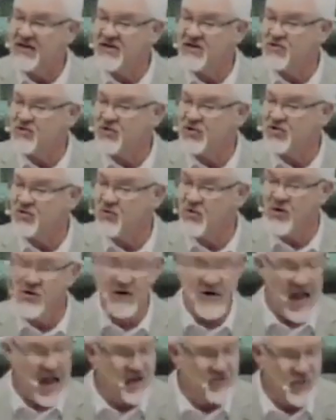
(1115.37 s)
into his
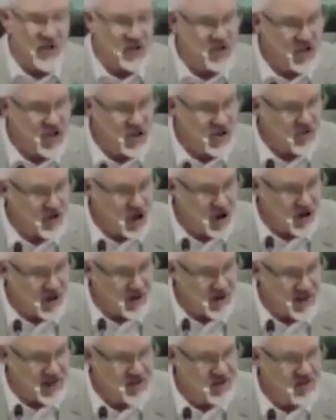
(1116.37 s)
work, and renewed
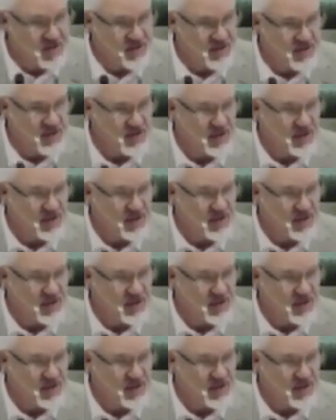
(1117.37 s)
courage.